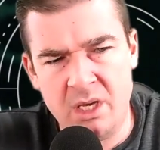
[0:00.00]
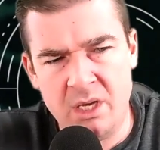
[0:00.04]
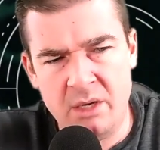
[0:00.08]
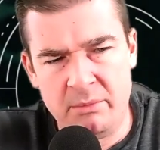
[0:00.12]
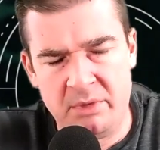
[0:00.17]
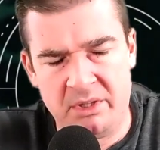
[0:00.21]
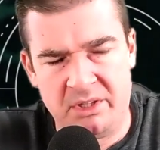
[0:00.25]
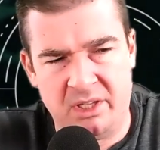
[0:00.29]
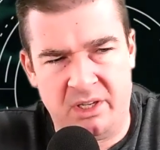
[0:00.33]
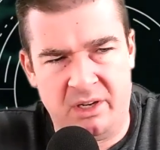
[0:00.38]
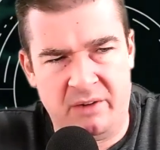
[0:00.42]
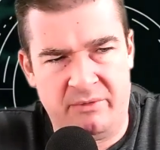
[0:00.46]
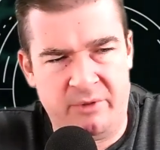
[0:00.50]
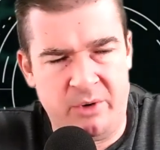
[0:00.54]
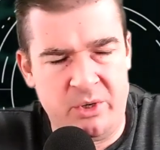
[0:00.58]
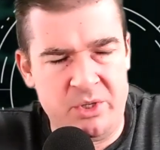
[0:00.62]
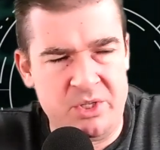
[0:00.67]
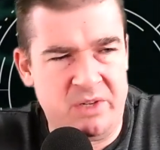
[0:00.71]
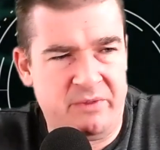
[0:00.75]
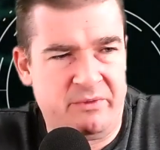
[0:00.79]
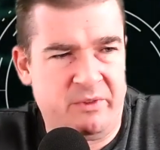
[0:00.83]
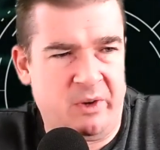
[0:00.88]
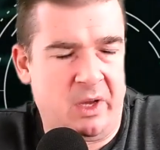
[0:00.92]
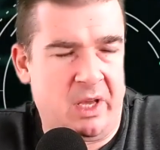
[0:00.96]
But the
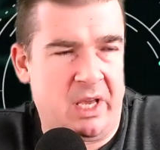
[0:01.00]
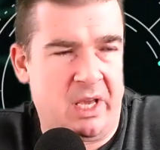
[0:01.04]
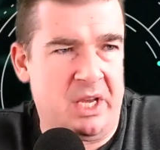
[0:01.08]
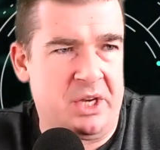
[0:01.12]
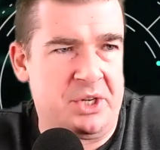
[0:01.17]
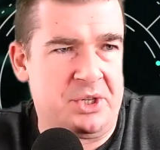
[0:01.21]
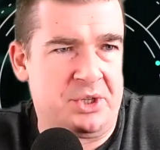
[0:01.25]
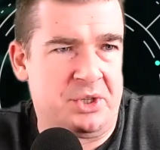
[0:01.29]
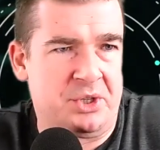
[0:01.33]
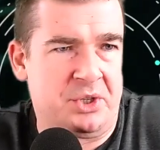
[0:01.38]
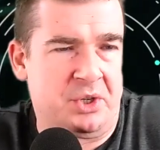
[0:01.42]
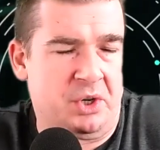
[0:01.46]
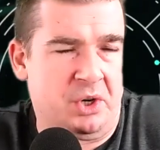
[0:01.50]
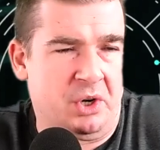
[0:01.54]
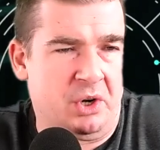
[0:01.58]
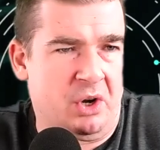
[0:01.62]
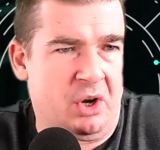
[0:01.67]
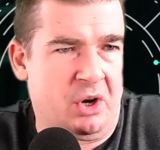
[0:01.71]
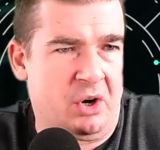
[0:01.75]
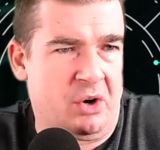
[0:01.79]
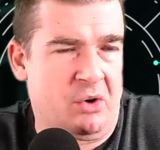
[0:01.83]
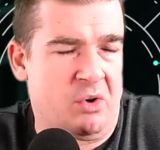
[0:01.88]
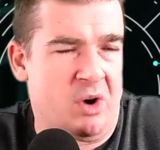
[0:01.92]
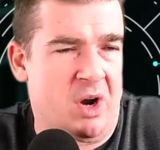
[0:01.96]
diversification
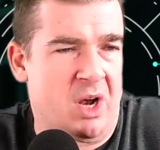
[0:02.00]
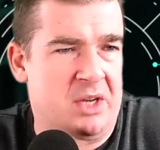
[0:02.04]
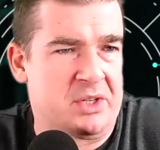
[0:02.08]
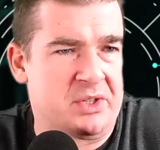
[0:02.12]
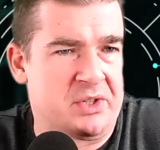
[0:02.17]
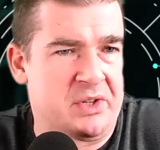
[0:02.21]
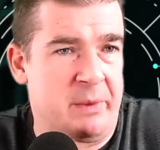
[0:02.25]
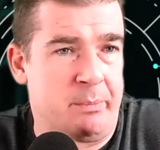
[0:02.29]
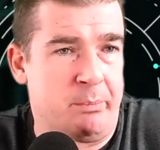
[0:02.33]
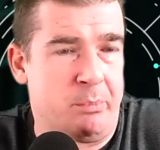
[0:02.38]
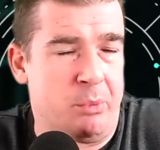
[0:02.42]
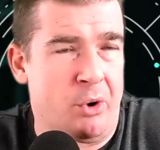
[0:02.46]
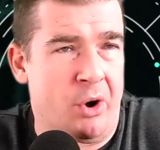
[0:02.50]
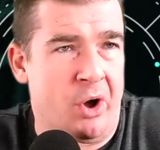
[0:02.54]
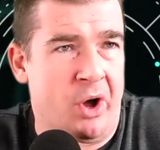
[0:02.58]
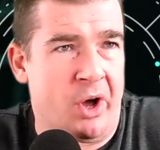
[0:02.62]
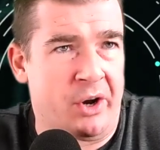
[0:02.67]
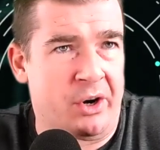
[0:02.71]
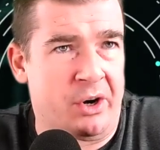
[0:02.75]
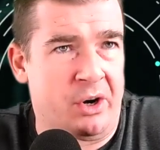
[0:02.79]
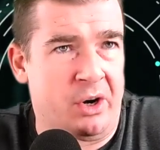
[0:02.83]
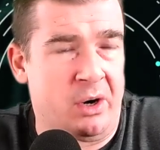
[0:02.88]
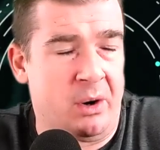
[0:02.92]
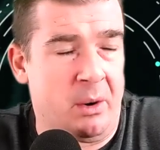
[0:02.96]
across the
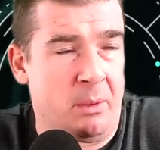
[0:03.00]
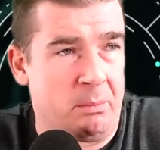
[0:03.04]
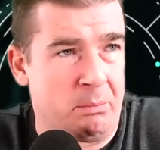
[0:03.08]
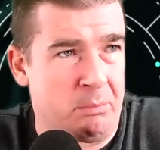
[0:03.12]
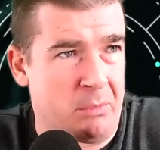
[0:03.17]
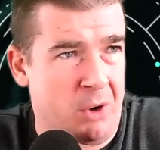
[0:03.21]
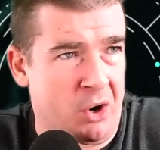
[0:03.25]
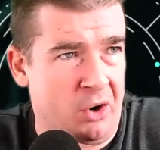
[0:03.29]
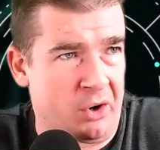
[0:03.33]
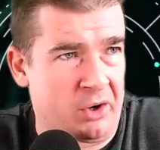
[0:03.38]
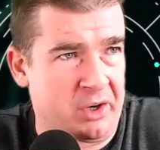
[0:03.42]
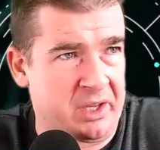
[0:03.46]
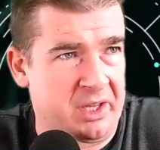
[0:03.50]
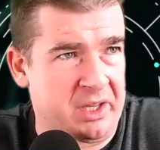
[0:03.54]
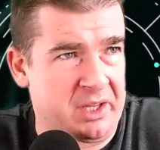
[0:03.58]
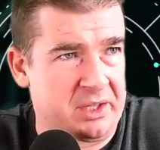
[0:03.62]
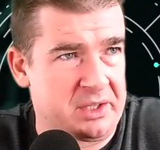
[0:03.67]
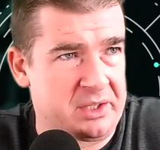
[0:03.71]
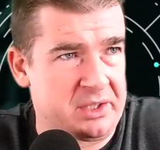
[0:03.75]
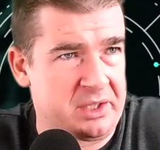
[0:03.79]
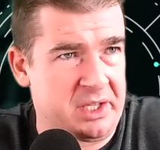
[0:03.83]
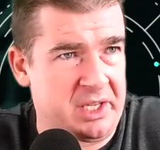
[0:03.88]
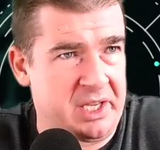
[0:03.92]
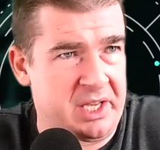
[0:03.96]
broader
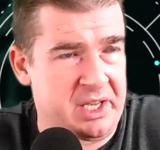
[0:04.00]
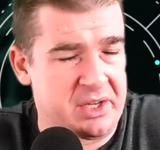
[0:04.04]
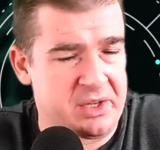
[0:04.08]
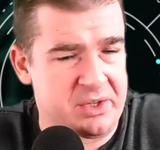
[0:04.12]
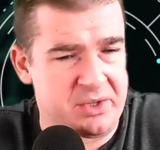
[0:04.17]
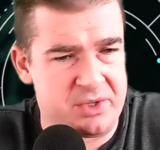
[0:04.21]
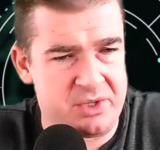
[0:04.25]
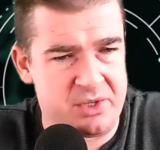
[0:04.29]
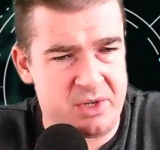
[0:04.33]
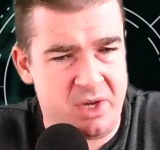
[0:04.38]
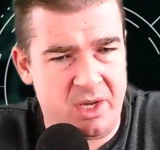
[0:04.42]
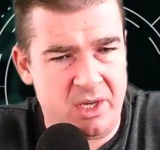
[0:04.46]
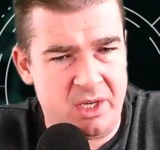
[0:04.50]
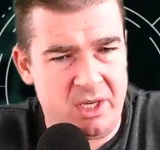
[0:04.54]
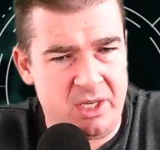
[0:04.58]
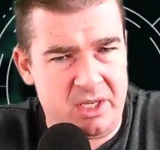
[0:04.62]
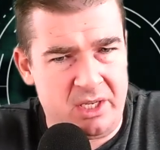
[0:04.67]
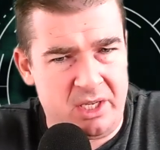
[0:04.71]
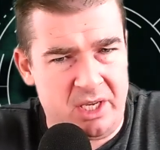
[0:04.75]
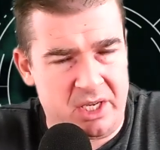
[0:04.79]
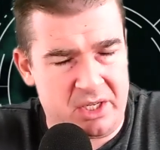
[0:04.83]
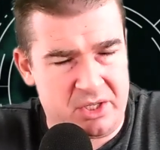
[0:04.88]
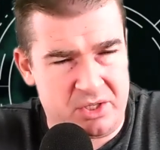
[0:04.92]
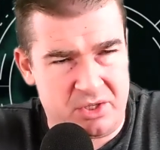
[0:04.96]
market is
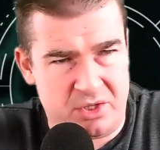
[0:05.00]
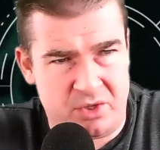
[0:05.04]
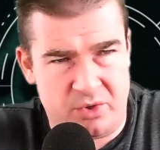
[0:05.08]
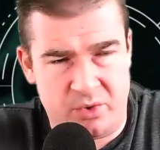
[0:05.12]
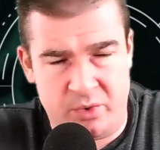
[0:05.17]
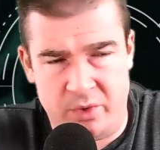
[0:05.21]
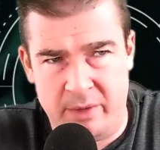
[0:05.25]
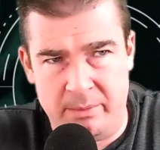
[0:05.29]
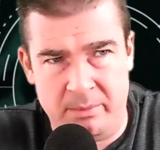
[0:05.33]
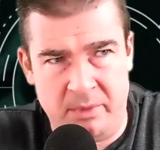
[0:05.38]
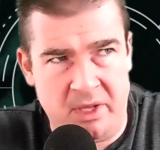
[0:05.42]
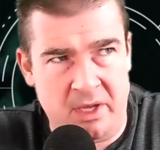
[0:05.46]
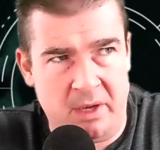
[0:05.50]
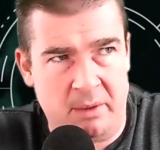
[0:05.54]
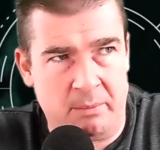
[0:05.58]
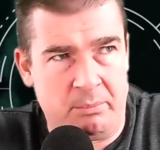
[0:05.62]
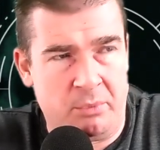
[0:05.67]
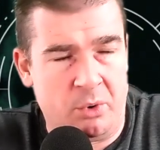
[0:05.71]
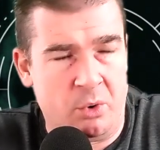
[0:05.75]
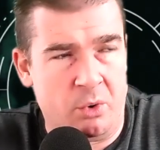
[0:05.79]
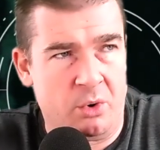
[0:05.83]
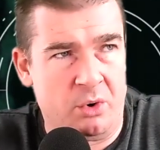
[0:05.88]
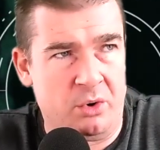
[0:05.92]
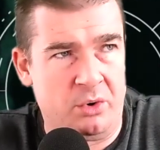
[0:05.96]
extremely
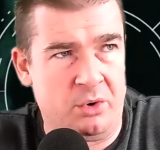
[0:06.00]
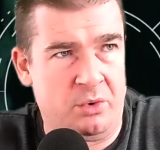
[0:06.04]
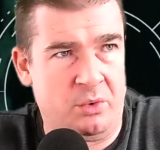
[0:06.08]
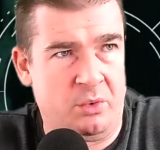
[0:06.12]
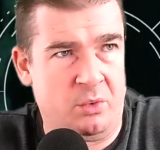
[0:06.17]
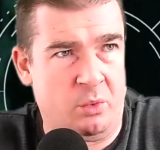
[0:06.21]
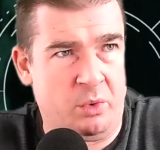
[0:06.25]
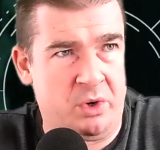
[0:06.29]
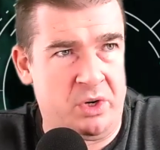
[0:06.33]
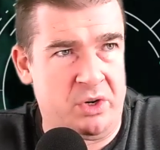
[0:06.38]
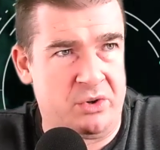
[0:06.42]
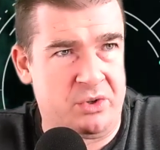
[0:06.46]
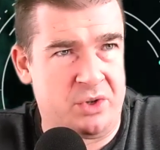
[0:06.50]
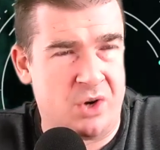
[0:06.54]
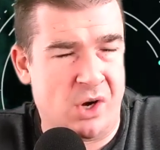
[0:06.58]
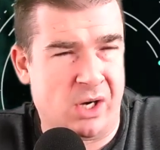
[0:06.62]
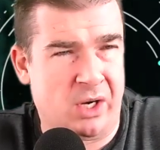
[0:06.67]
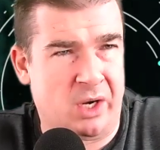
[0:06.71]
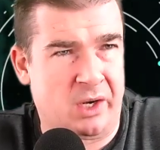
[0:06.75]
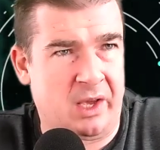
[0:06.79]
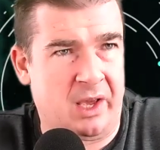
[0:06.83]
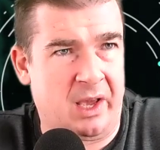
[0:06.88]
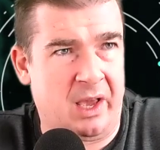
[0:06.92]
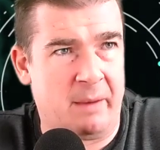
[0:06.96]
important when you're
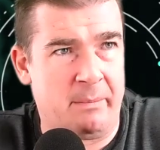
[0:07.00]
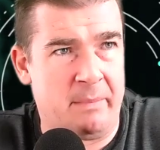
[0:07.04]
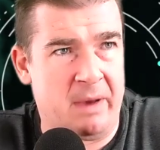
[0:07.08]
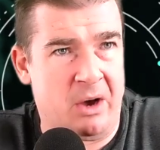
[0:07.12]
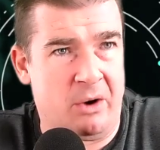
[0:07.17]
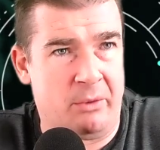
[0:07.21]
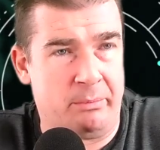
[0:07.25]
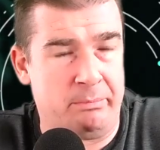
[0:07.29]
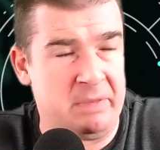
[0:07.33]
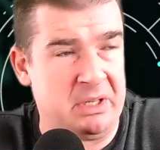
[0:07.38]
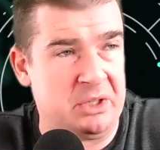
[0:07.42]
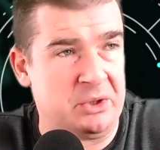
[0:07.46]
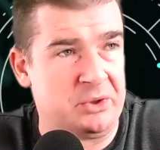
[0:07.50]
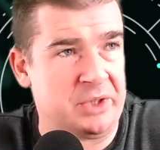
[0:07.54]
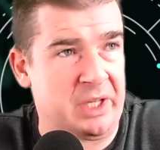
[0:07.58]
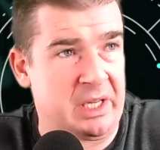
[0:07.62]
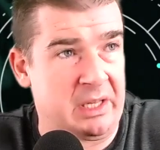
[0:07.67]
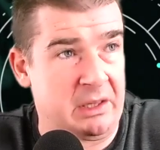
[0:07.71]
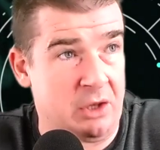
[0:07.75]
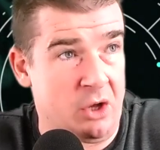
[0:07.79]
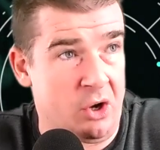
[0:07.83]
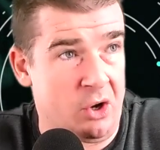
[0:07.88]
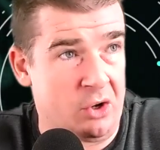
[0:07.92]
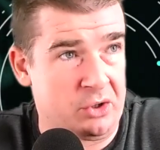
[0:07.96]
talking about
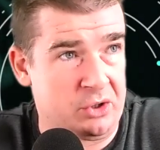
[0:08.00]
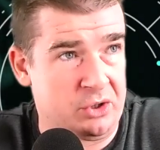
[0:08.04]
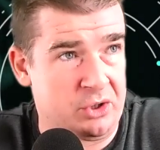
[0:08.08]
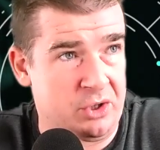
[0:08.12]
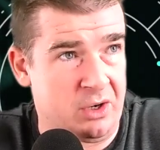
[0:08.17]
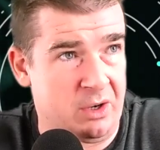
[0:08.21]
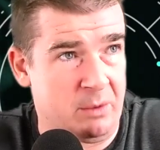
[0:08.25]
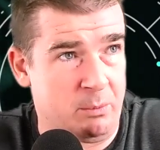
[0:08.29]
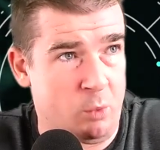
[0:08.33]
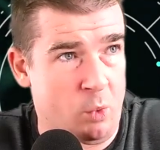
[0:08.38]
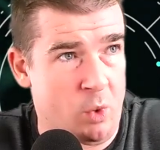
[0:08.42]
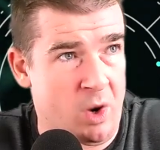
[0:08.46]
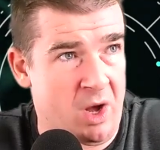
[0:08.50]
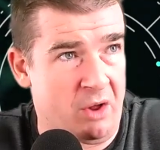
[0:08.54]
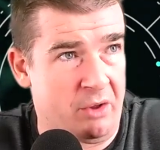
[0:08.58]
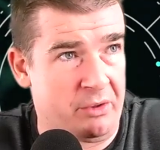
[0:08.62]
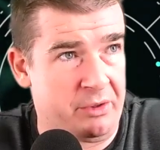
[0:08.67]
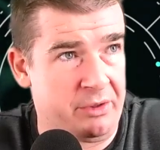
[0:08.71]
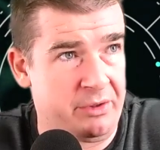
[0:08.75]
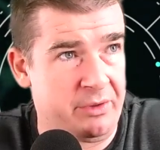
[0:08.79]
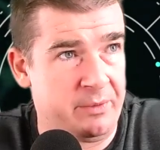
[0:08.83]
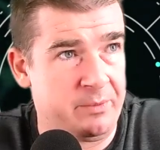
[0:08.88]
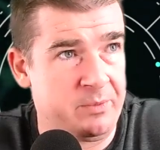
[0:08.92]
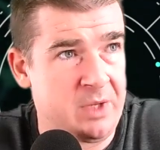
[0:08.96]
building long-term
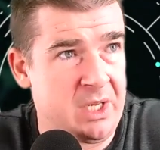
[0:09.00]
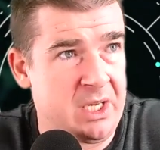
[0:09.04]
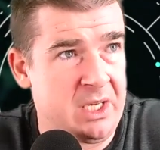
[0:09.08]
wealth.